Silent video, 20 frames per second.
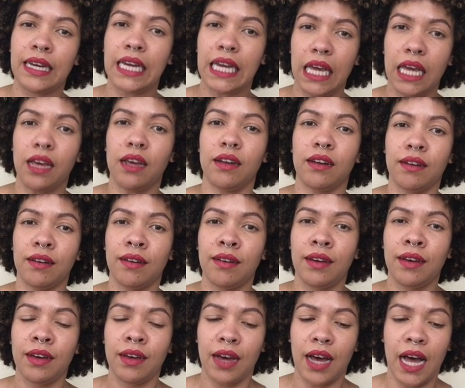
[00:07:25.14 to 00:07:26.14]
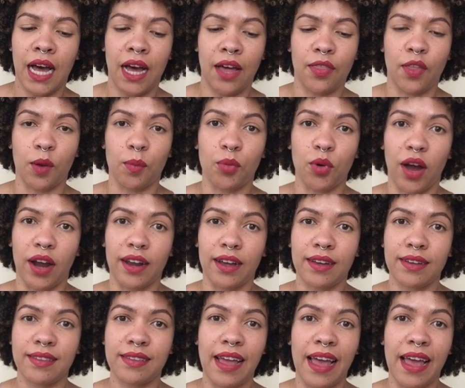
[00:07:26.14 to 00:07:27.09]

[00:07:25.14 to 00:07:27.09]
in their products.